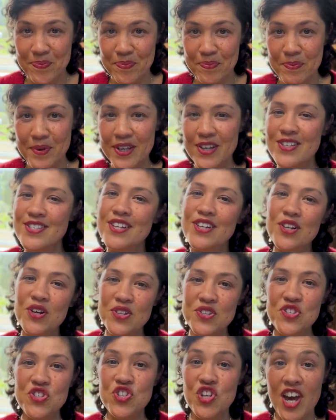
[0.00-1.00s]
because a
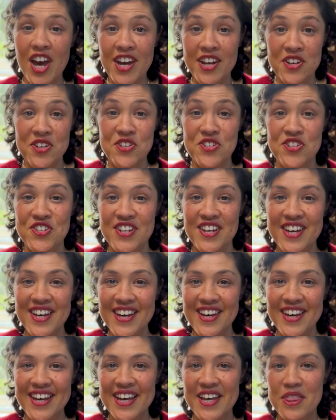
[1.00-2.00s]
lot's changed
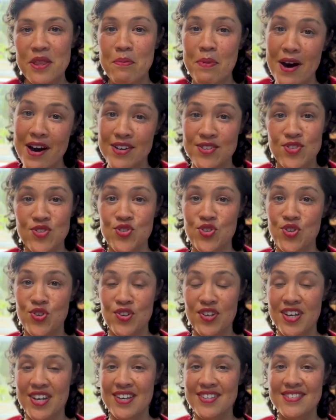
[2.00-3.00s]
in the past two
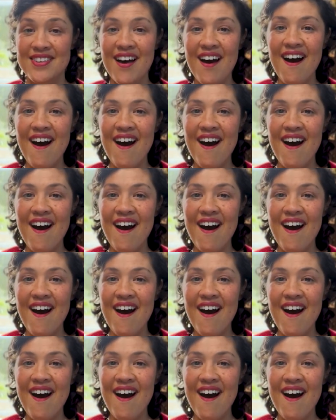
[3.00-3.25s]
years.